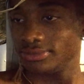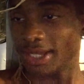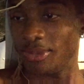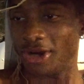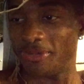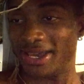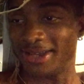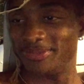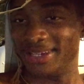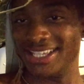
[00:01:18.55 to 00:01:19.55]
That boy
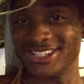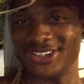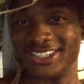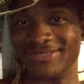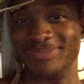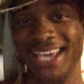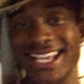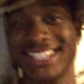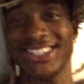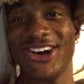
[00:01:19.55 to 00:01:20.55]
making beats on the
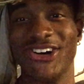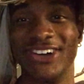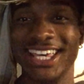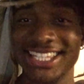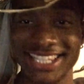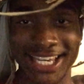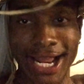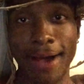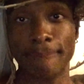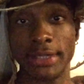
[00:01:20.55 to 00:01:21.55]
bench, though. He said,
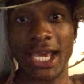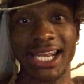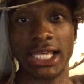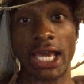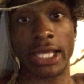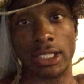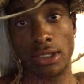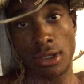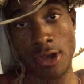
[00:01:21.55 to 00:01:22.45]
I'm dedicated.